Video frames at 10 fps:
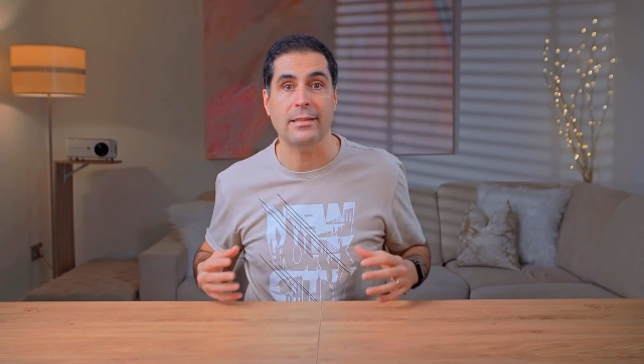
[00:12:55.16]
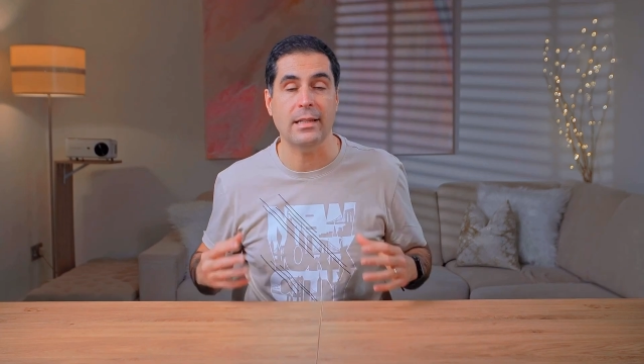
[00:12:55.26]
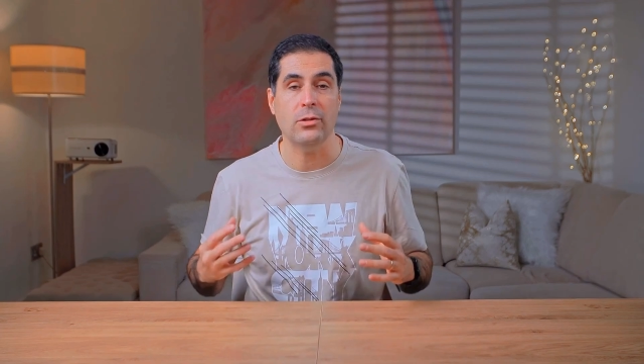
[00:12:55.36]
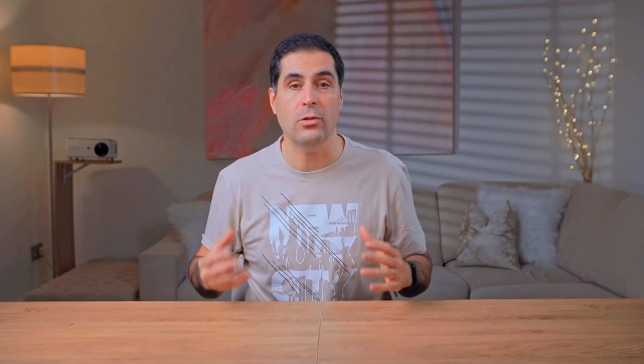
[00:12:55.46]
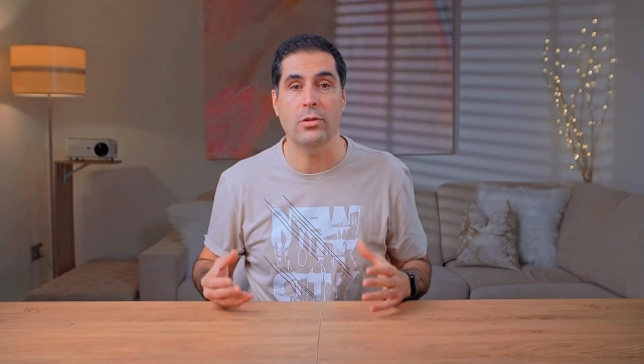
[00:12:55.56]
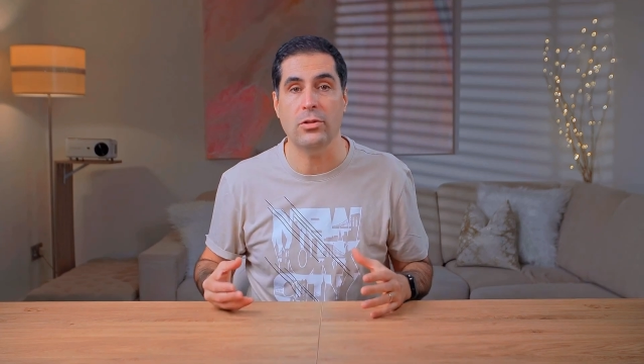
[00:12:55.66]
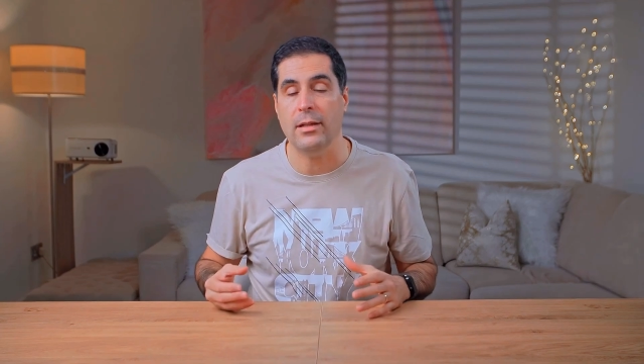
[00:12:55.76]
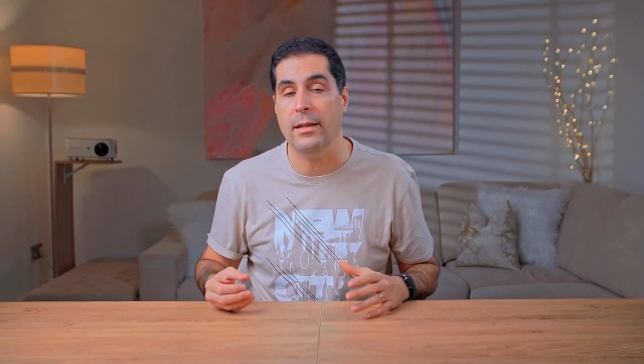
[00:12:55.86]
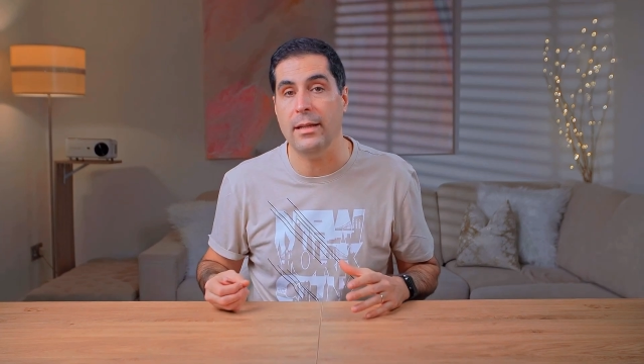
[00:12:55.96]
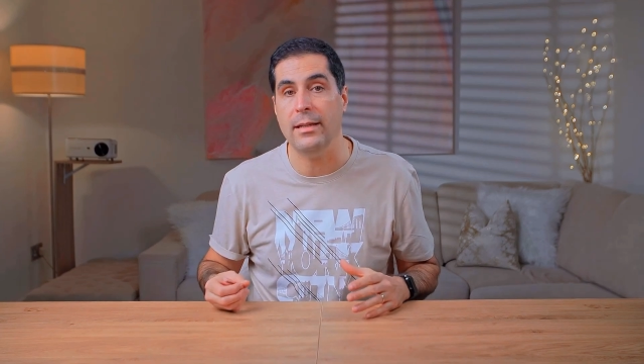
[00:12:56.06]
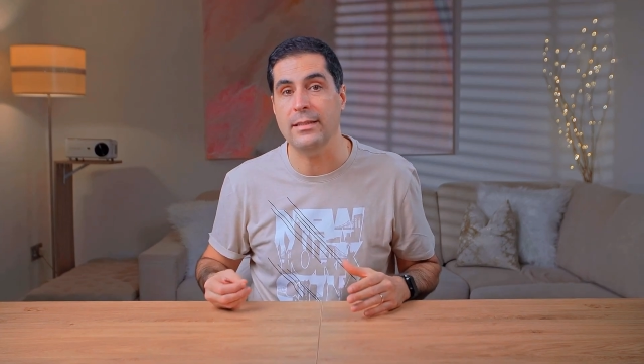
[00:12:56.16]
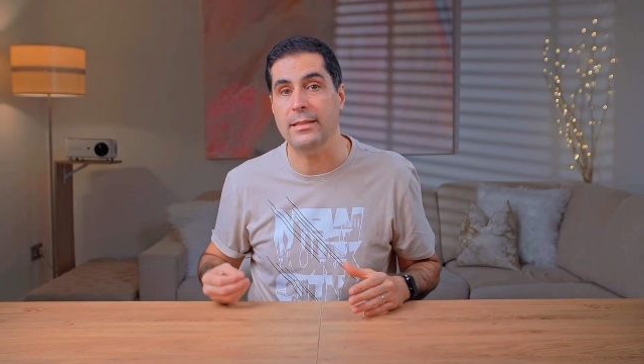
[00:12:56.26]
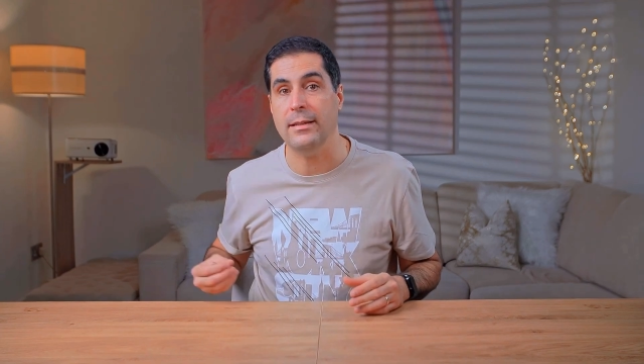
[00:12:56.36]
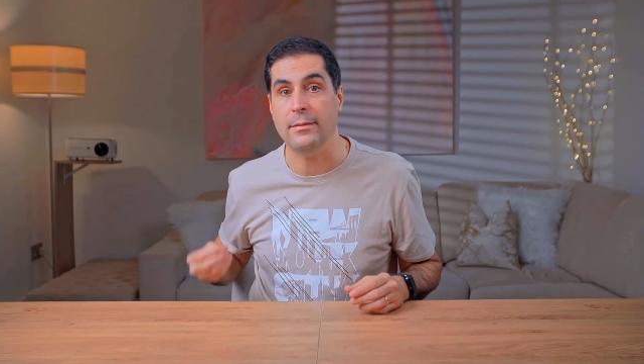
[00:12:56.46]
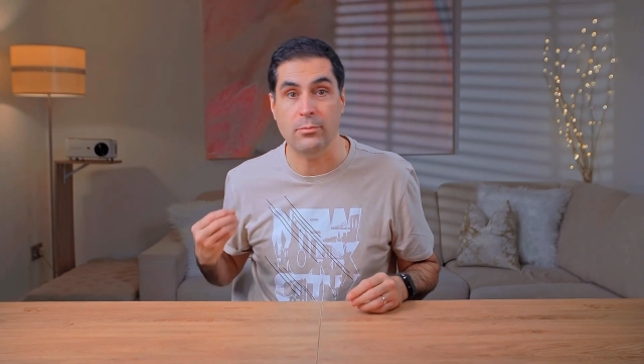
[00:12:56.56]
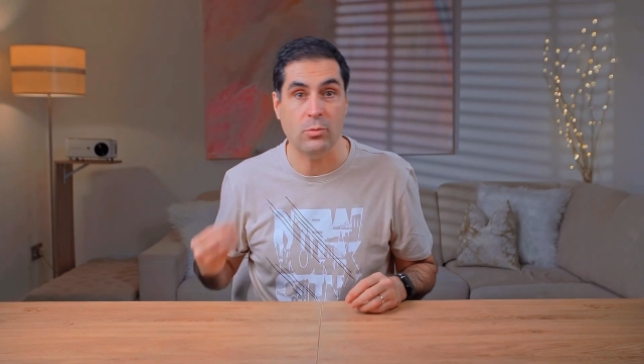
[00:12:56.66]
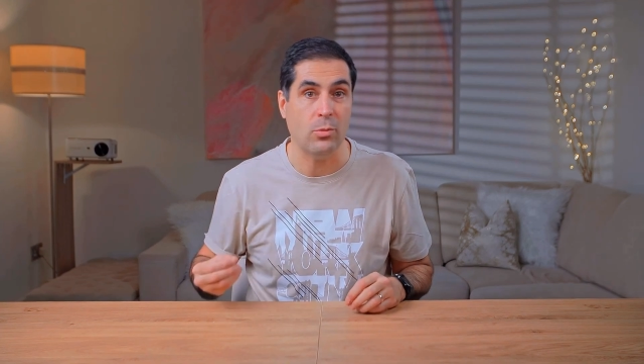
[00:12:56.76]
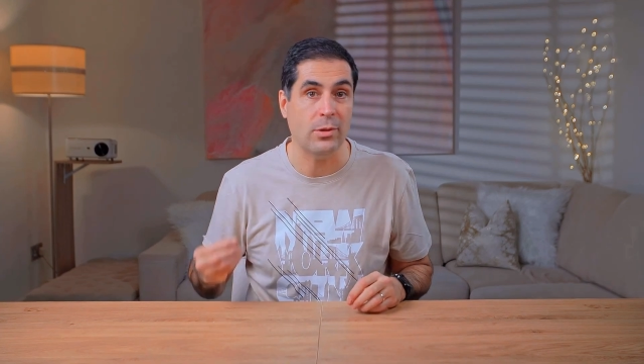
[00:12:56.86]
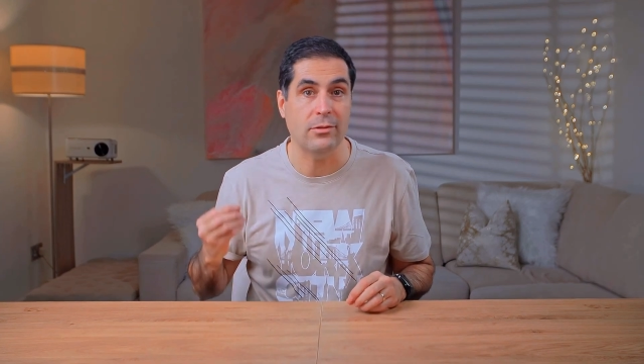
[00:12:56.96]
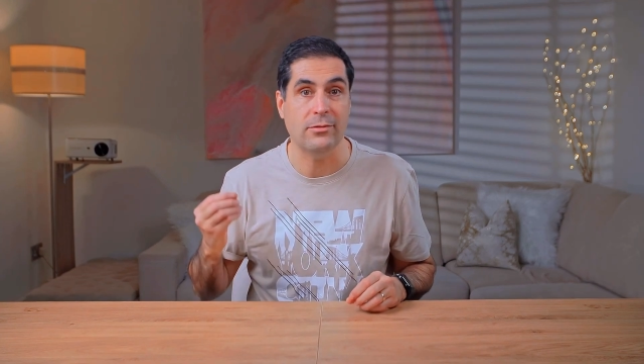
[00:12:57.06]
technology is
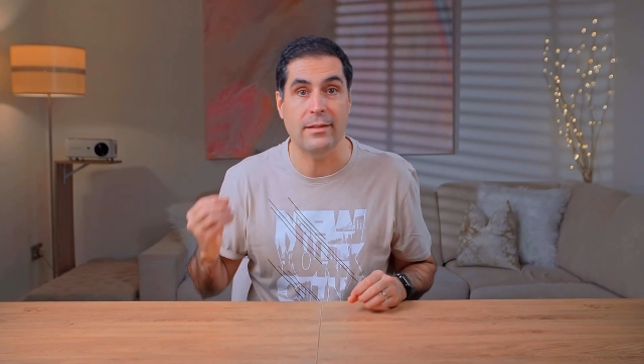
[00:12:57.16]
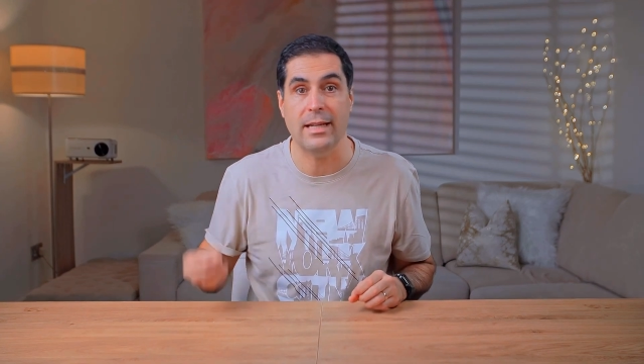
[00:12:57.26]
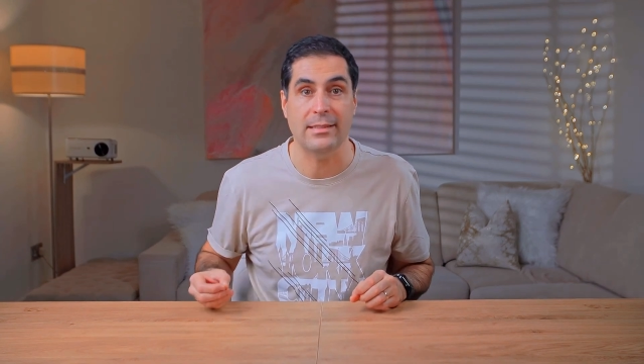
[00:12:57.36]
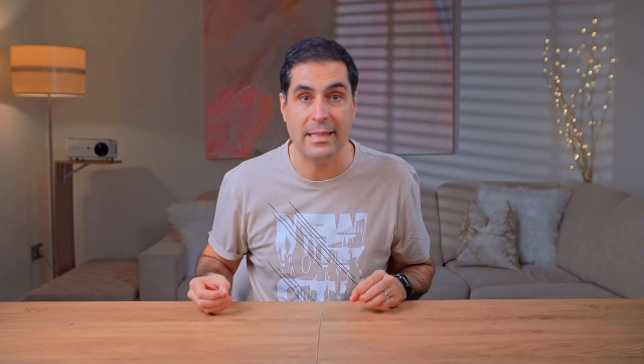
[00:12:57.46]
moving fast.